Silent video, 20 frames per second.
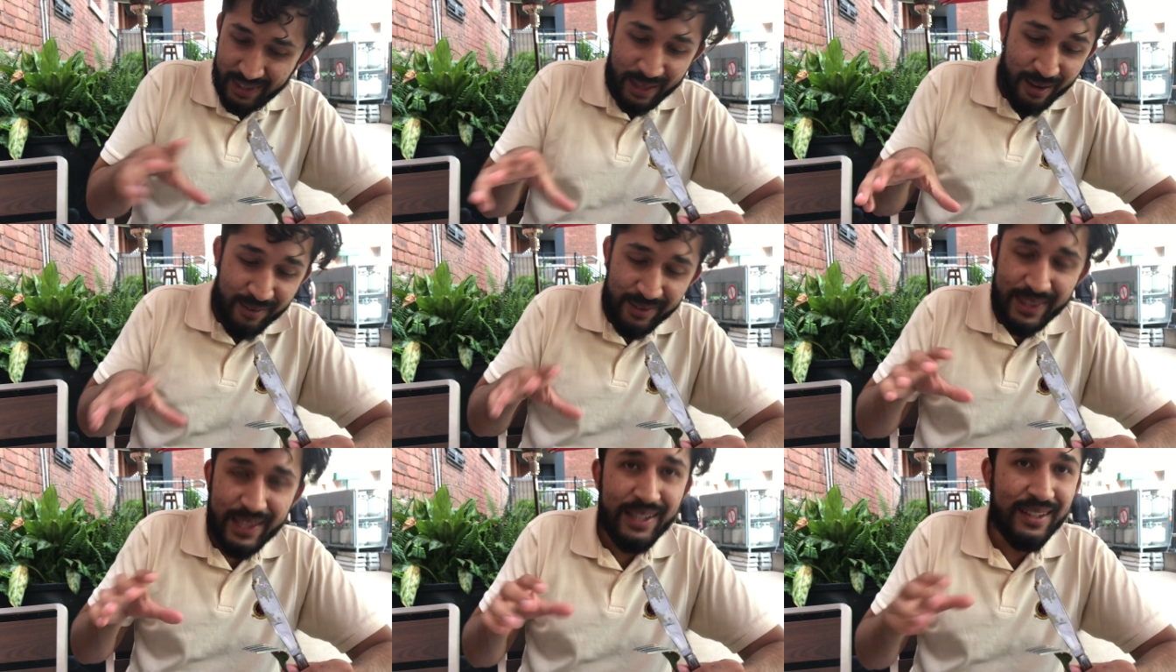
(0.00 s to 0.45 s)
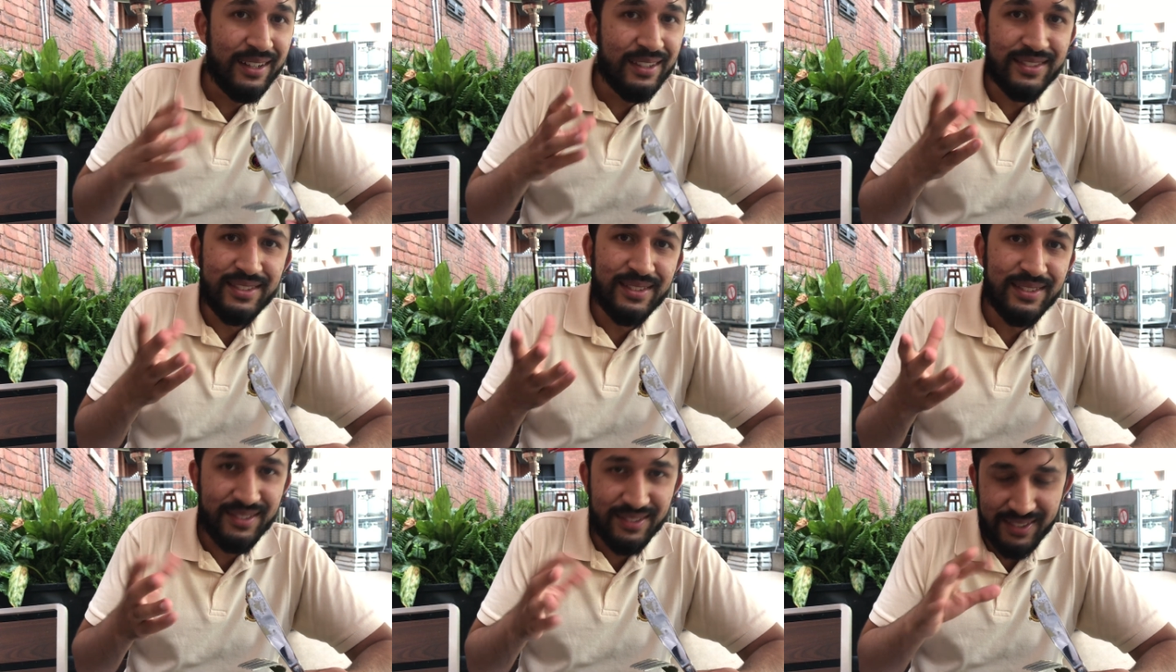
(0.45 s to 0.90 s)
Everything
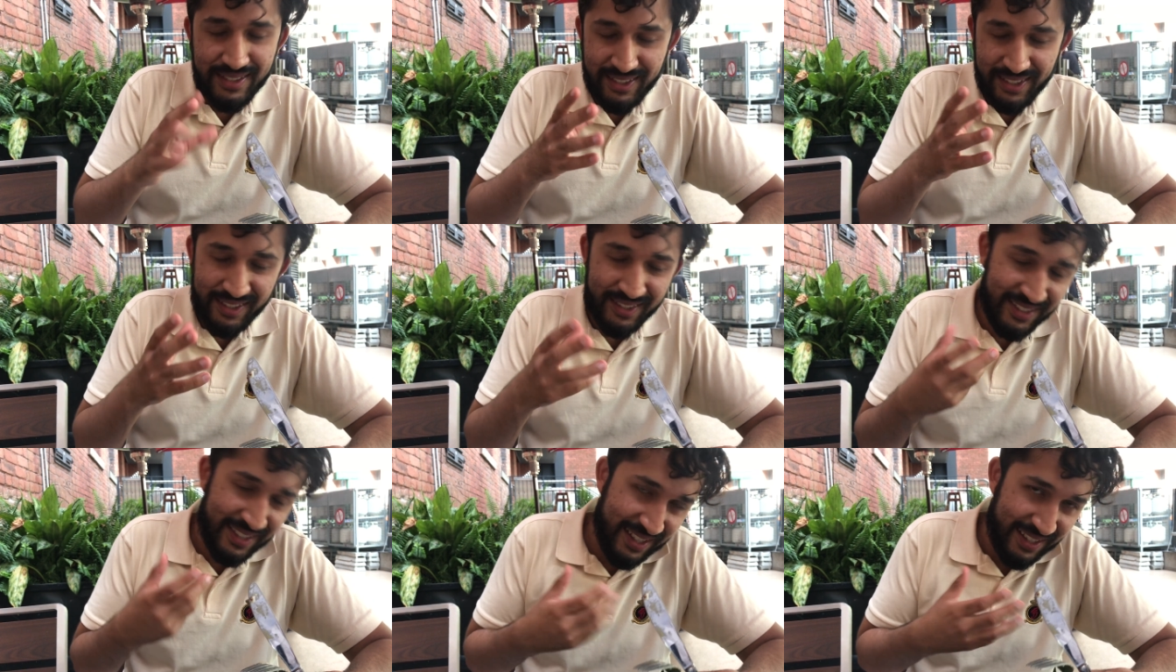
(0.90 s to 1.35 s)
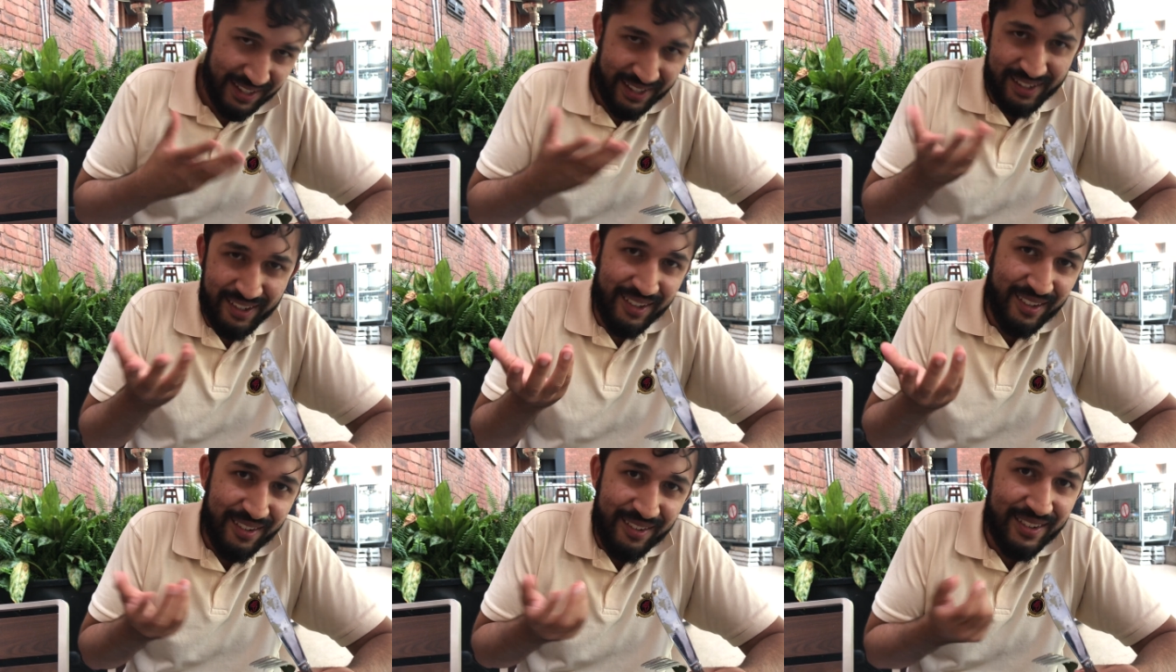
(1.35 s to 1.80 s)
else is, you know, like,
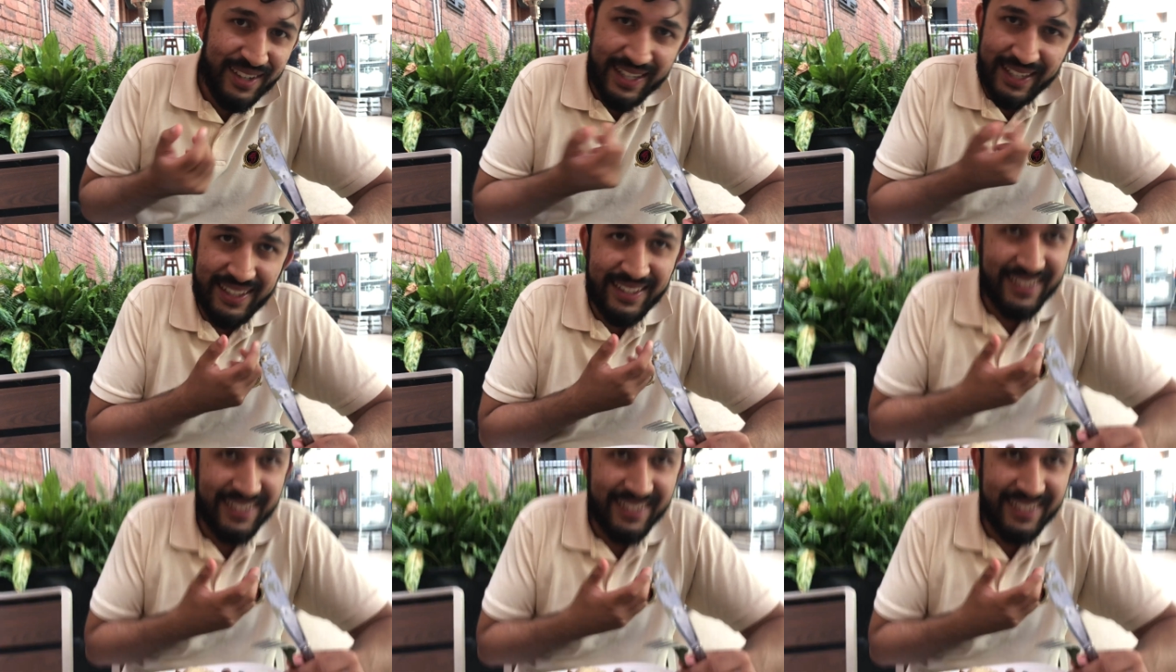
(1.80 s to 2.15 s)
alright,